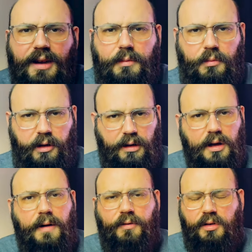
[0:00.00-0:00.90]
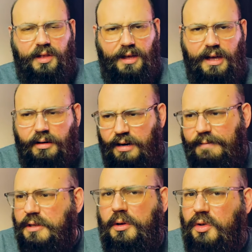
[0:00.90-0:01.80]
randomly. So the hitter,
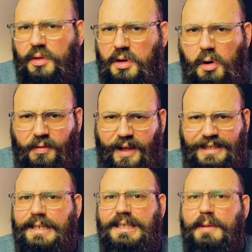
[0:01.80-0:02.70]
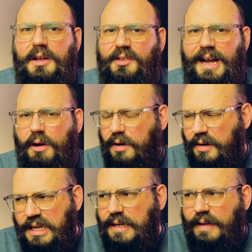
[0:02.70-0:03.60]
even though it's only going like sixty miles an
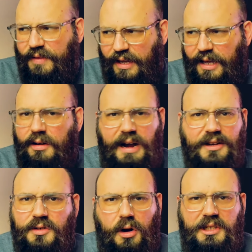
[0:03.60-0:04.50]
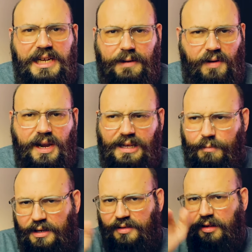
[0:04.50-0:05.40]
hour, the hitter has no chance of hitting
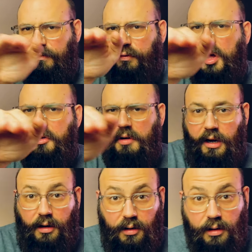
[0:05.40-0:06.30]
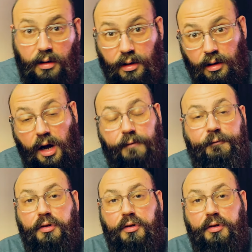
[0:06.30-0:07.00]
it because it's fluttering. A